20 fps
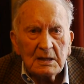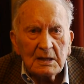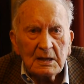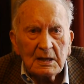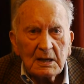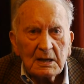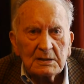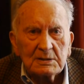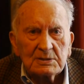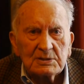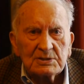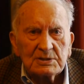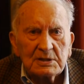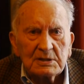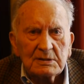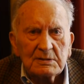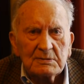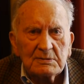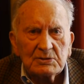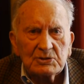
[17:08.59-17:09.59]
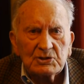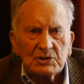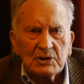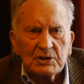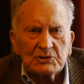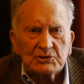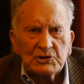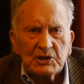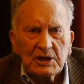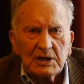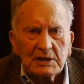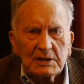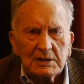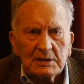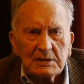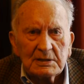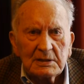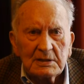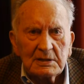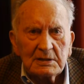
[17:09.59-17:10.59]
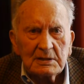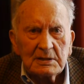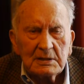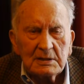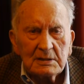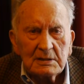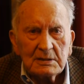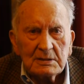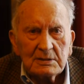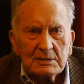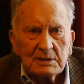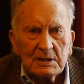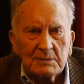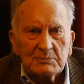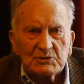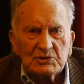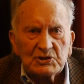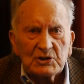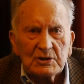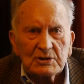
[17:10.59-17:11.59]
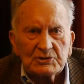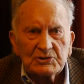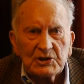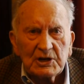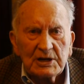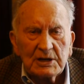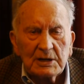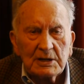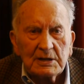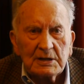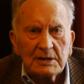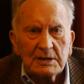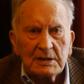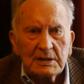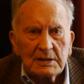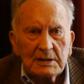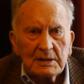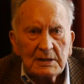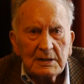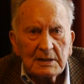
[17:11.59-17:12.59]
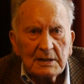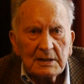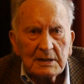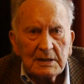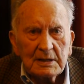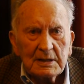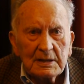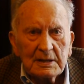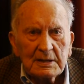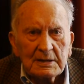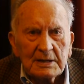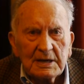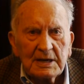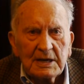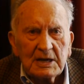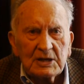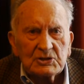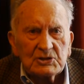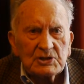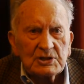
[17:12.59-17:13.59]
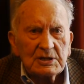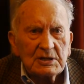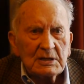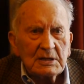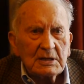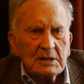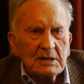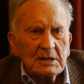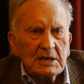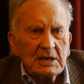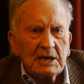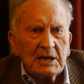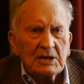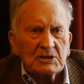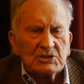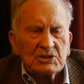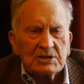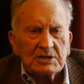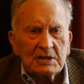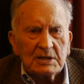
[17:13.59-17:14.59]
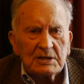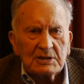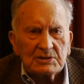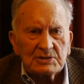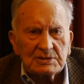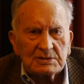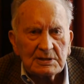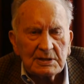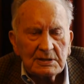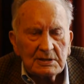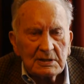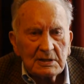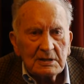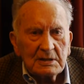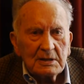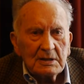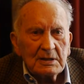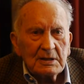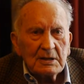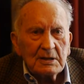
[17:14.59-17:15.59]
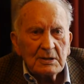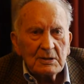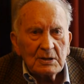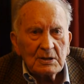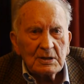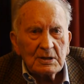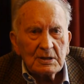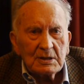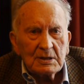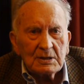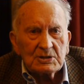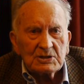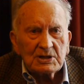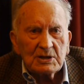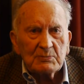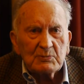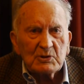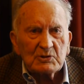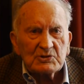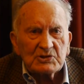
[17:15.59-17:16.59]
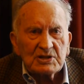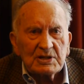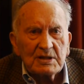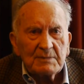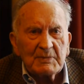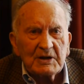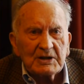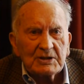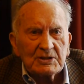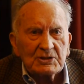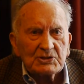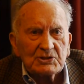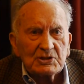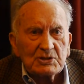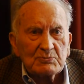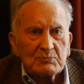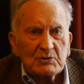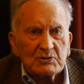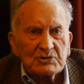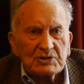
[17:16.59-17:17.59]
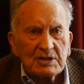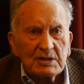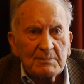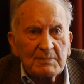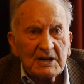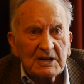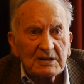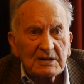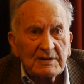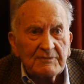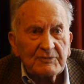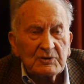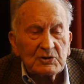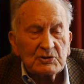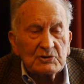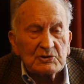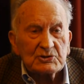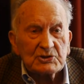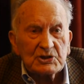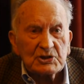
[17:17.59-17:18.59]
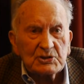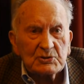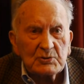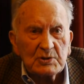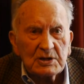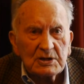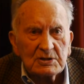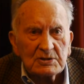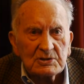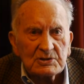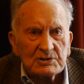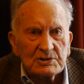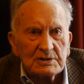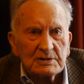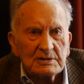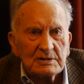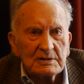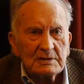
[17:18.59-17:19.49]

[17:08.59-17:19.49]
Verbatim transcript: And uh, Georgina, her name is Georgina and, and Kate. Kate is, she works in the market, she's worked in the market for 32 years.